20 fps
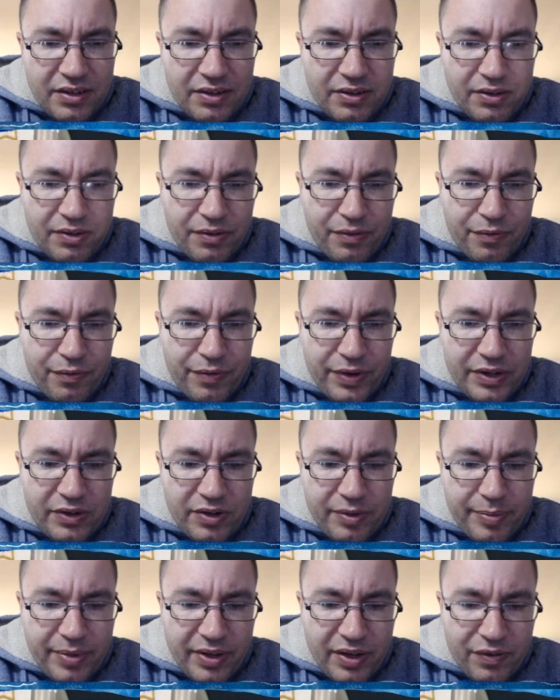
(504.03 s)

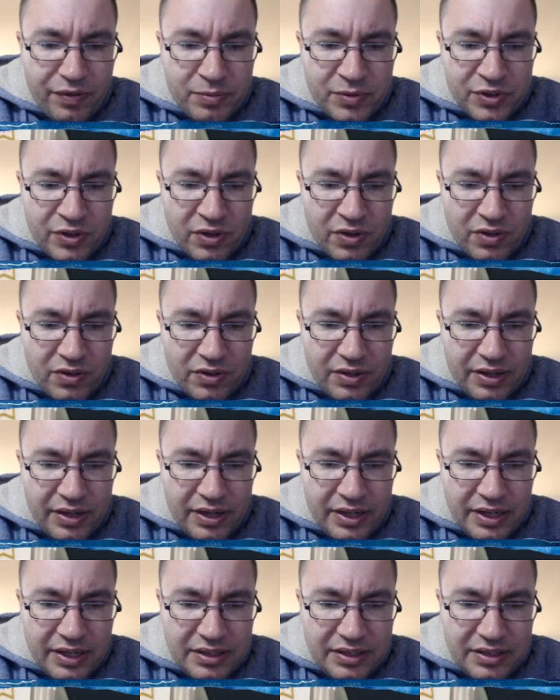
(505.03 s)
Victory Bell from Jungle,
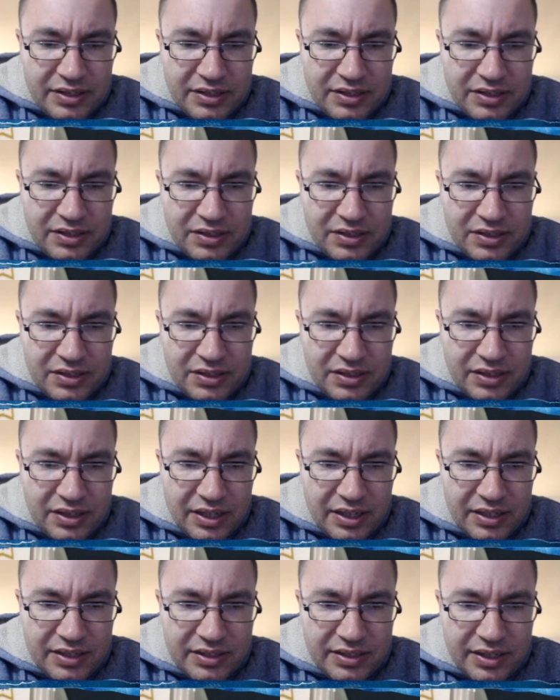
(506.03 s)
nice.
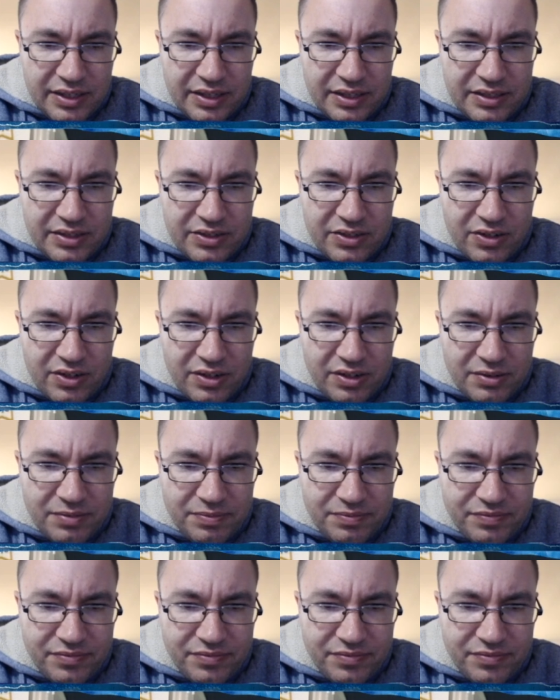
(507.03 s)
That is a nice card.